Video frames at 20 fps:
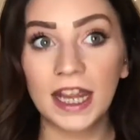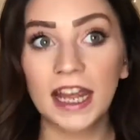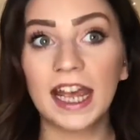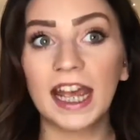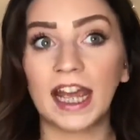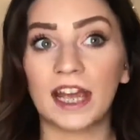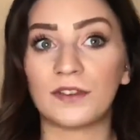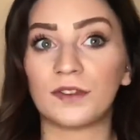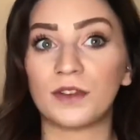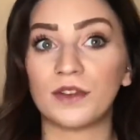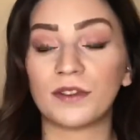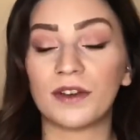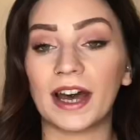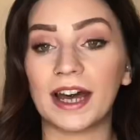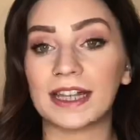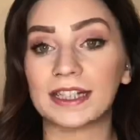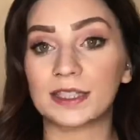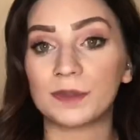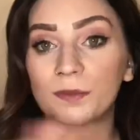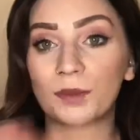If you've
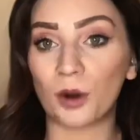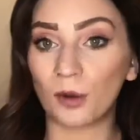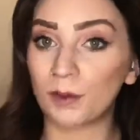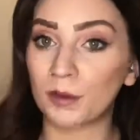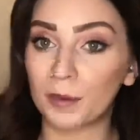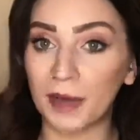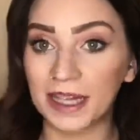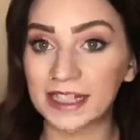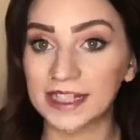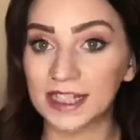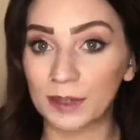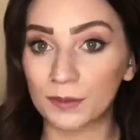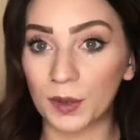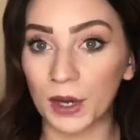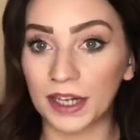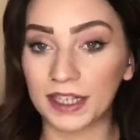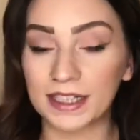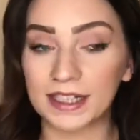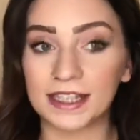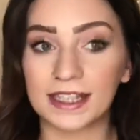had problematic
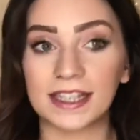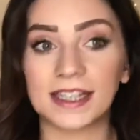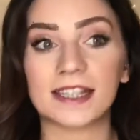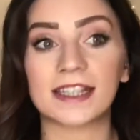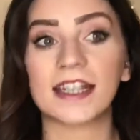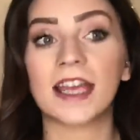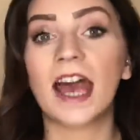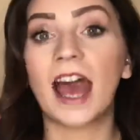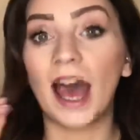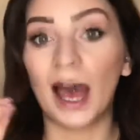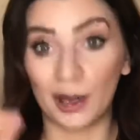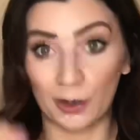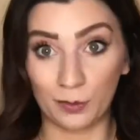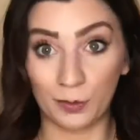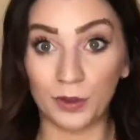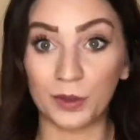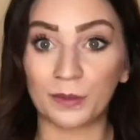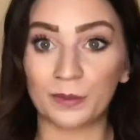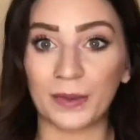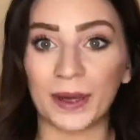pregnancies, I
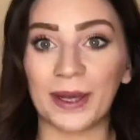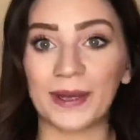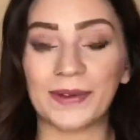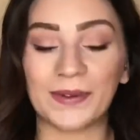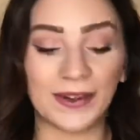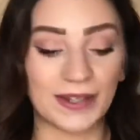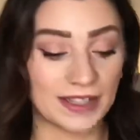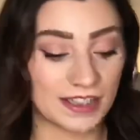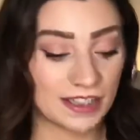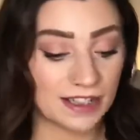wouldn't buy one,